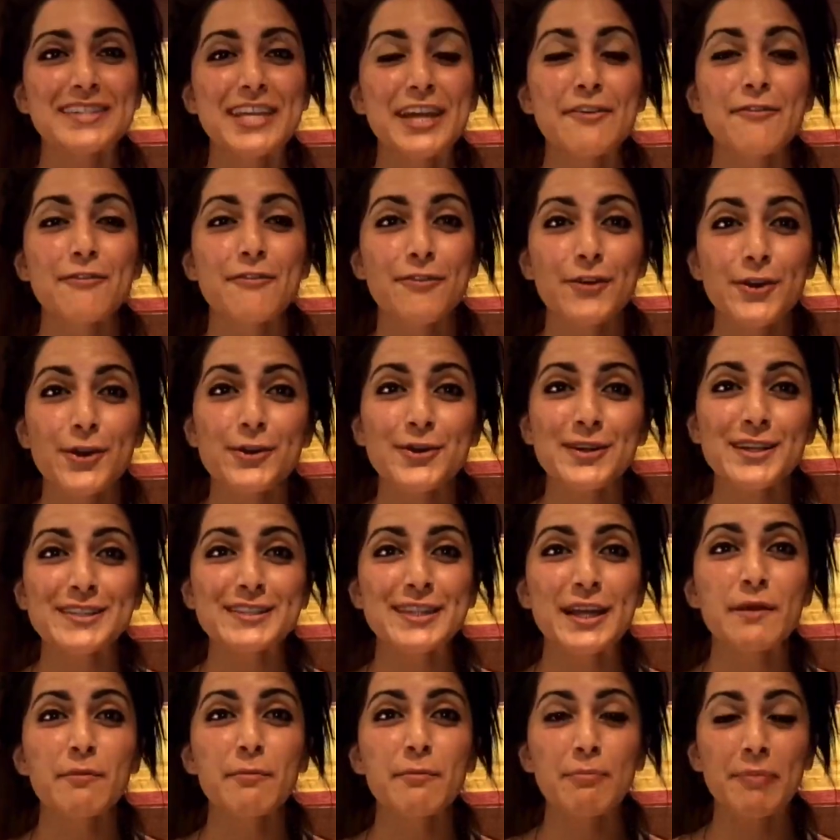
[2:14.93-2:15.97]
see, food is
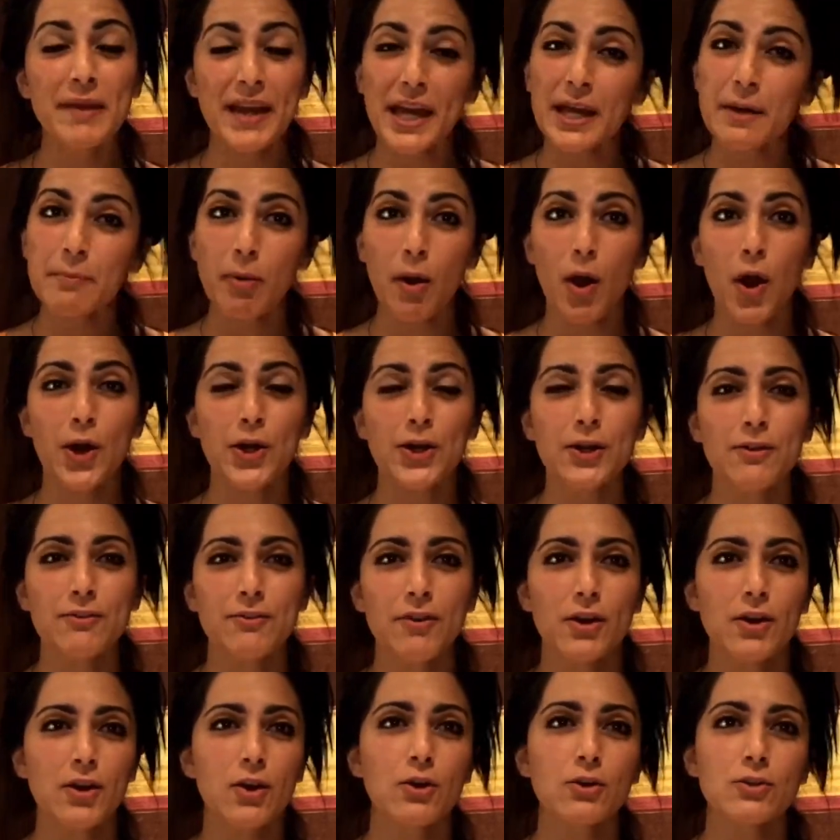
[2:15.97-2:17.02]
a big part of
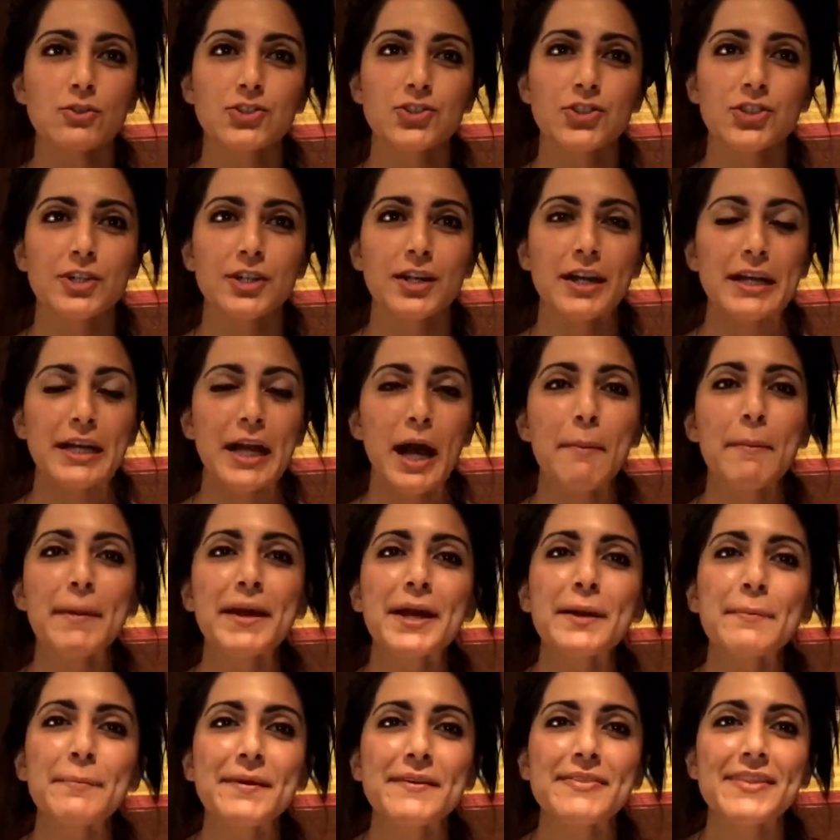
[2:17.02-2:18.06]
our culture and coming
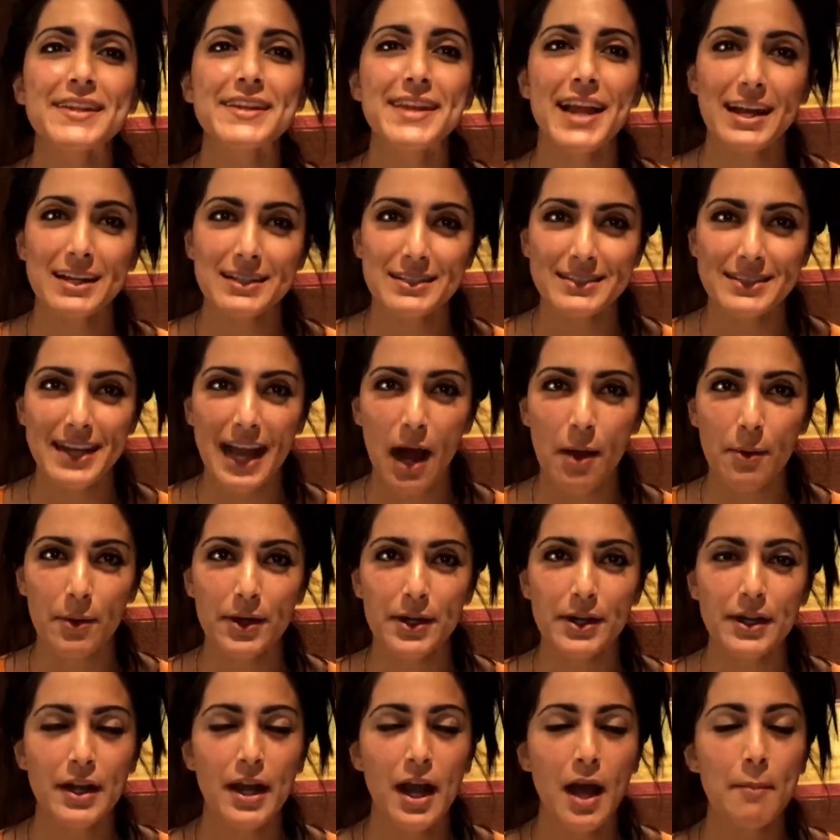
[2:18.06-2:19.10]
up in the next
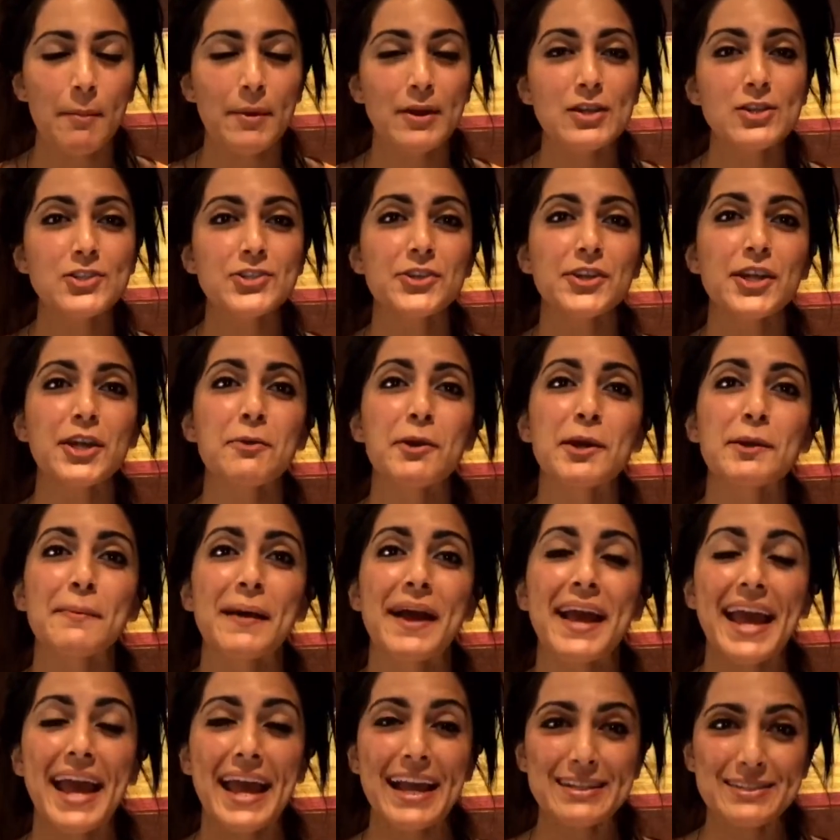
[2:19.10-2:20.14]
hour, I'm going to show you where my
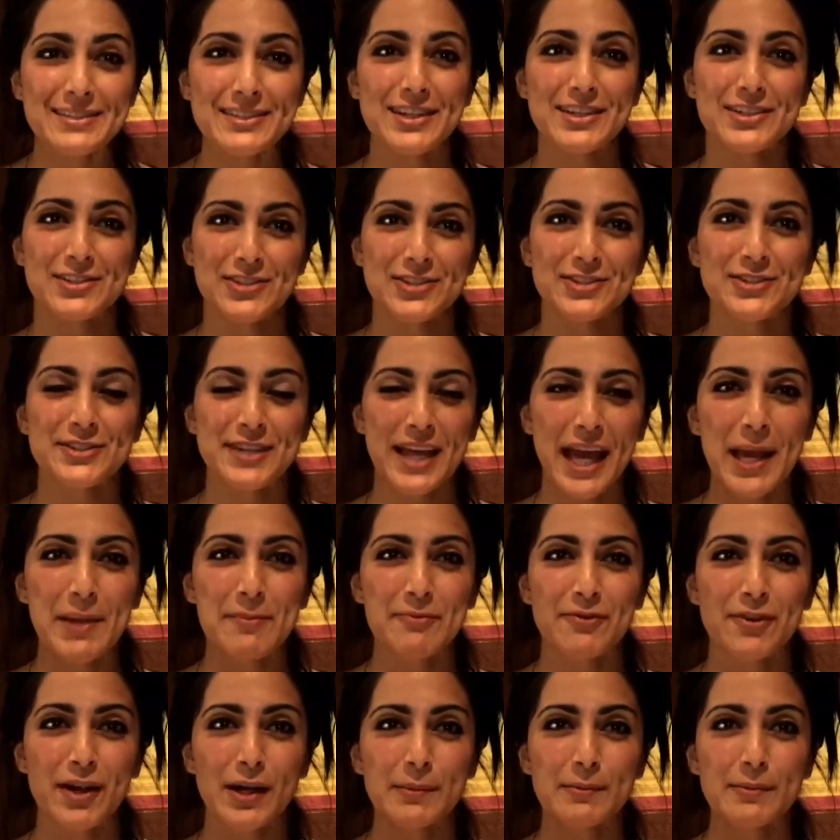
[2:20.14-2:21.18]
ancestors came
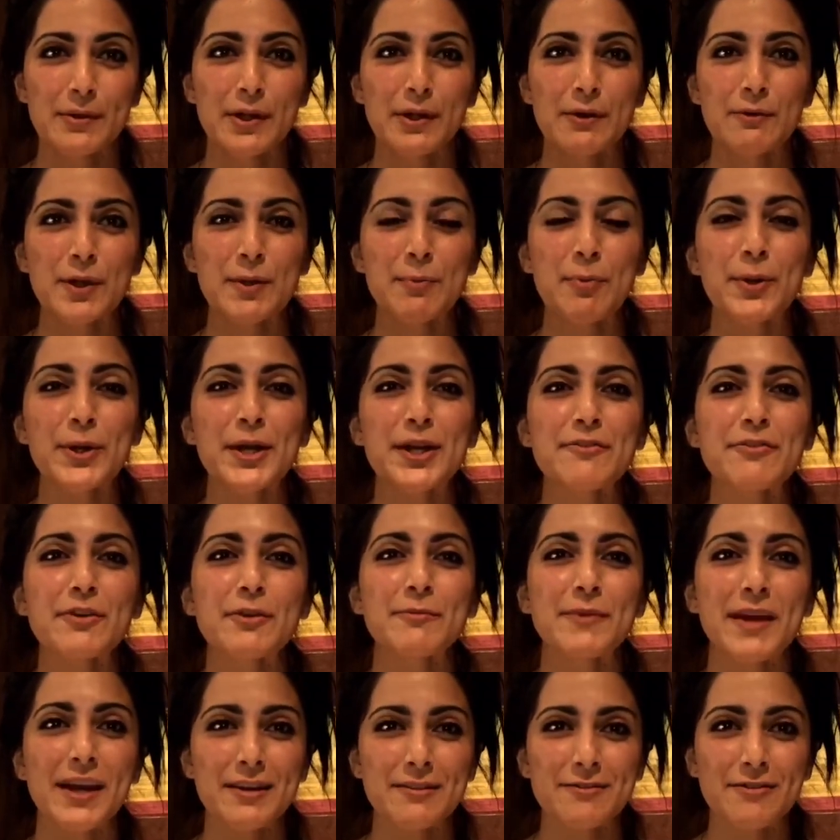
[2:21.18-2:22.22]
from. Reporting
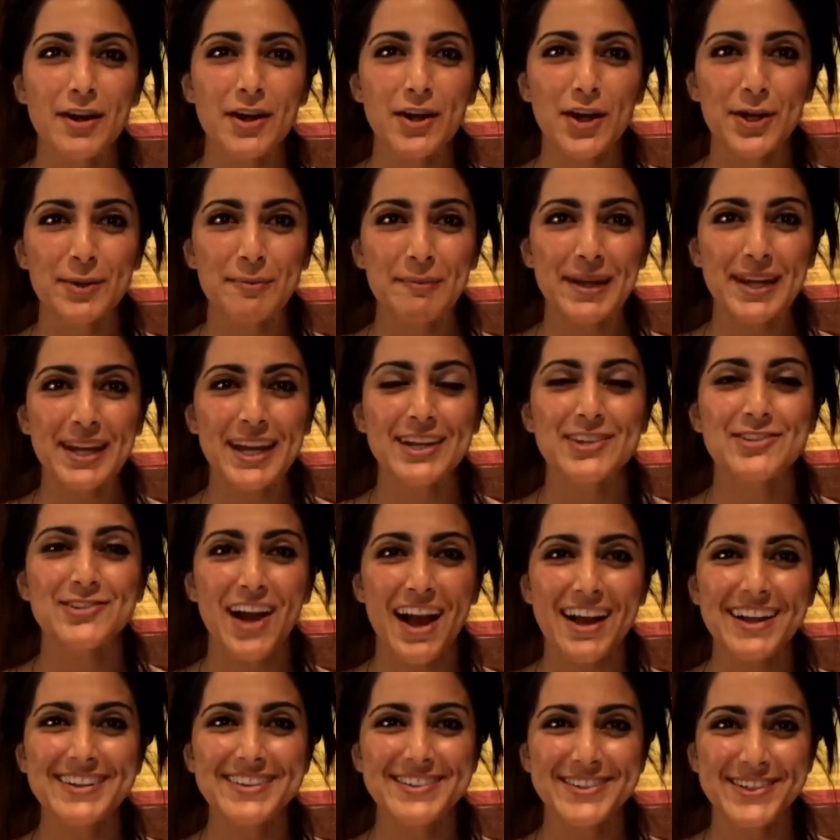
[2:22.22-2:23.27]
from Yerevan, Armenia,
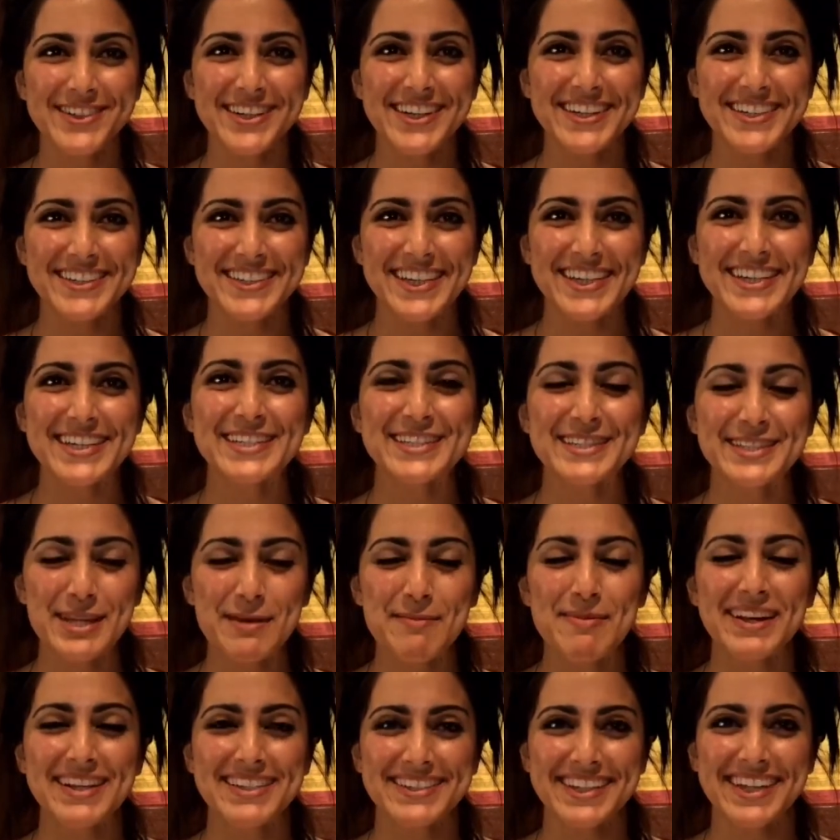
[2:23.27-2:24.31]
Jacqueline Sarkissian,
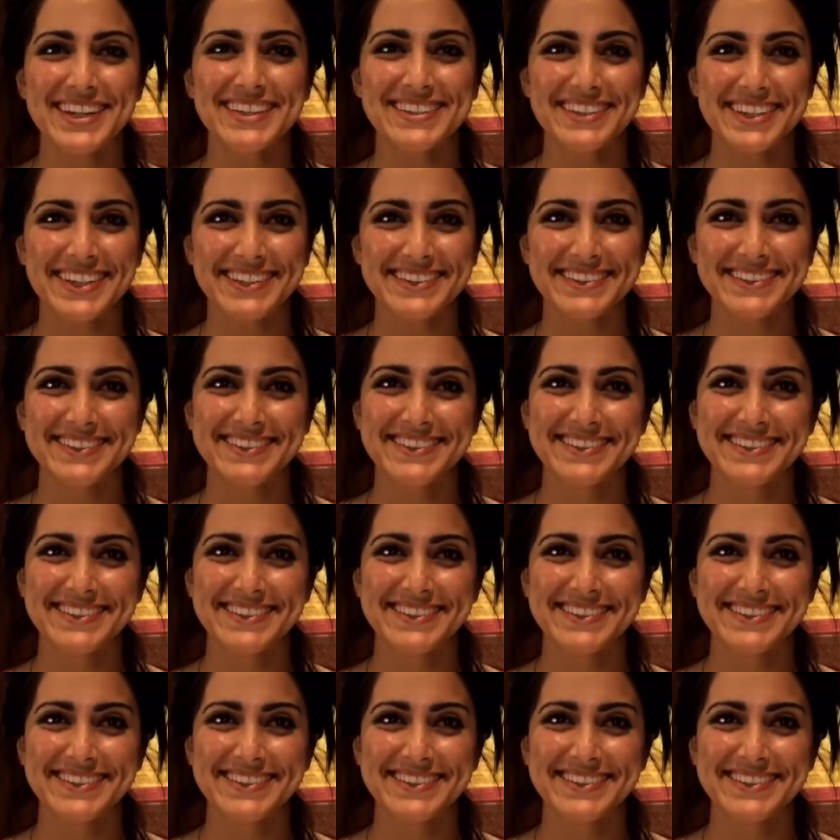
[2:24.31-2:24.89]
CBS 19.